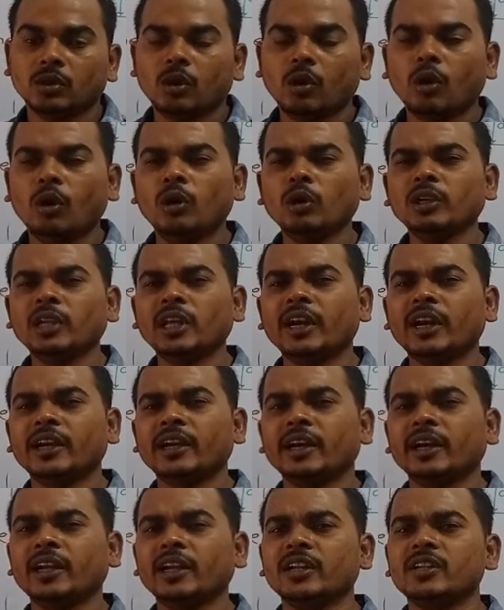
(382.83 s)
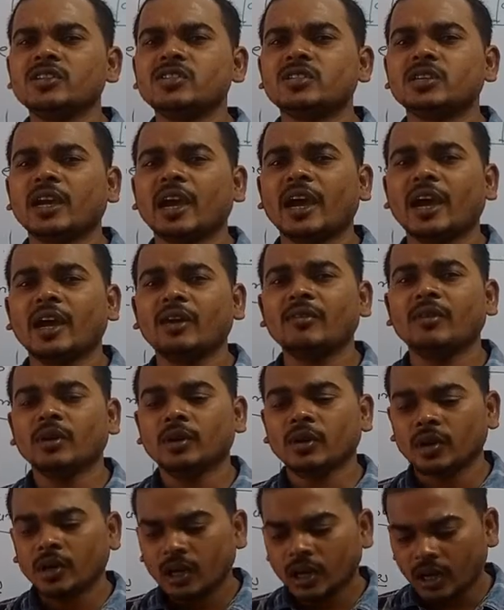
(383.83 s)
All the radiant energy
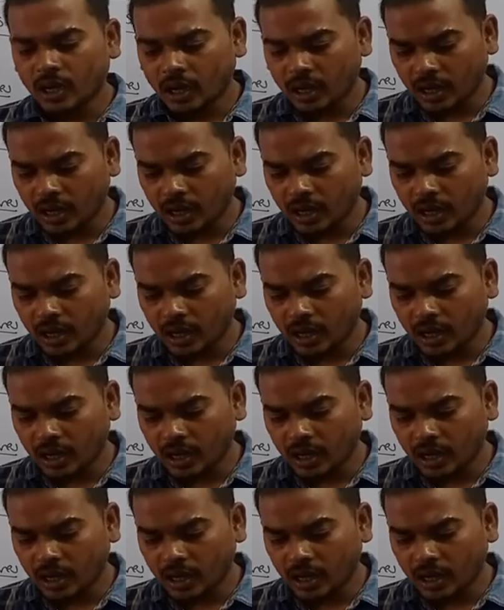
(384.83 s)
have